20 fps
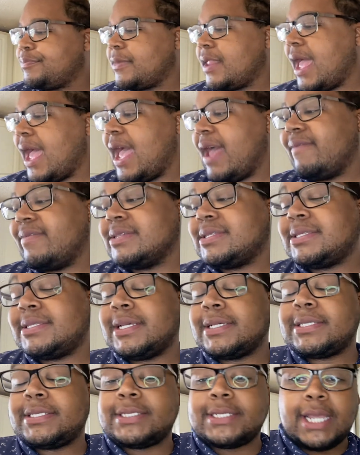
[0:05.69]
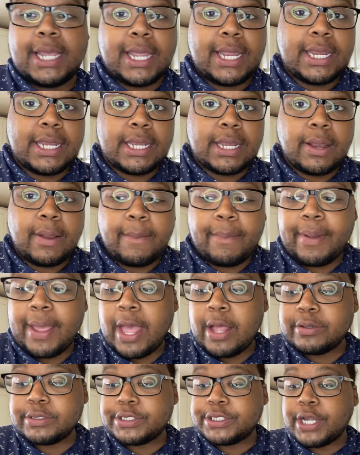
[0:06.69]
I have a 16
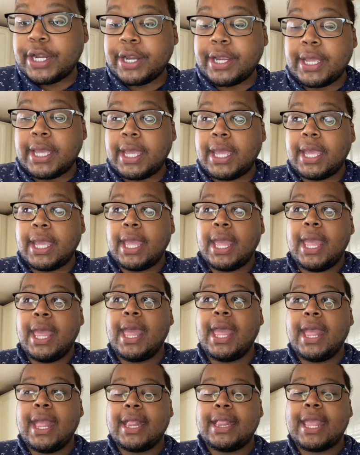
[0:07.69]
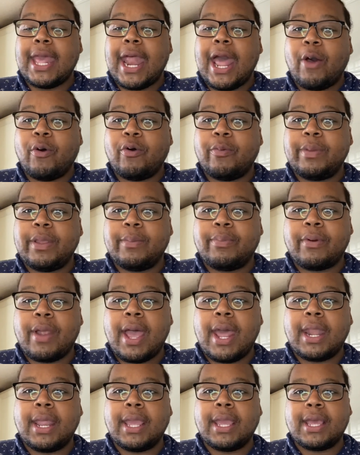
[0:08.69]
pound turkey that I will be
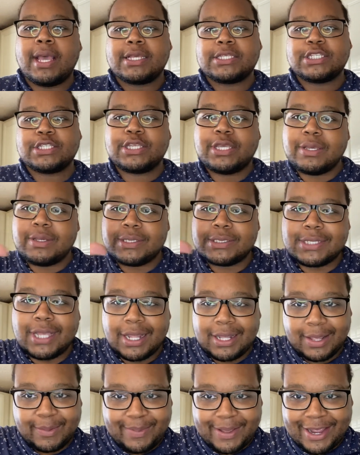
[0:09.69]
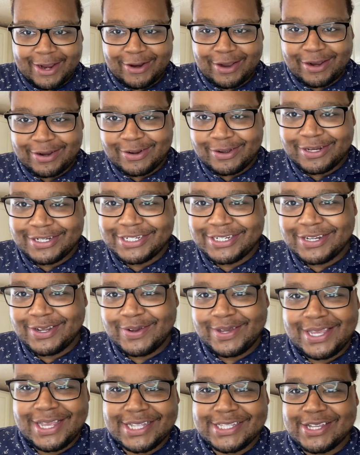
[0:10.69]
brining. Excuse all that background noise, you know
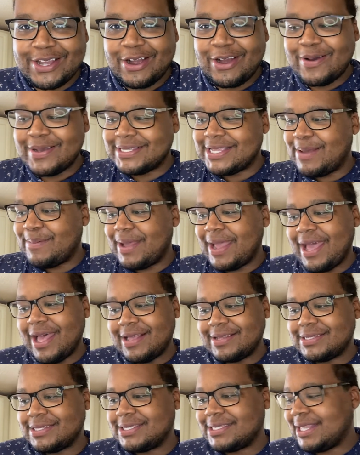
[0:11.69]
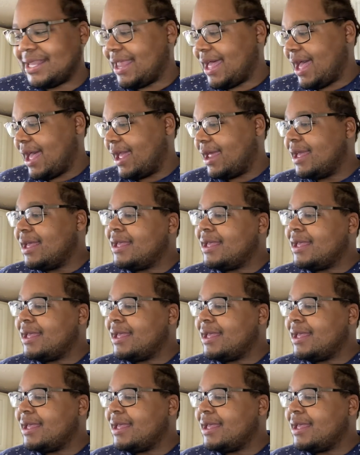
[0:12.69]
kids are always at my house, it's a lot.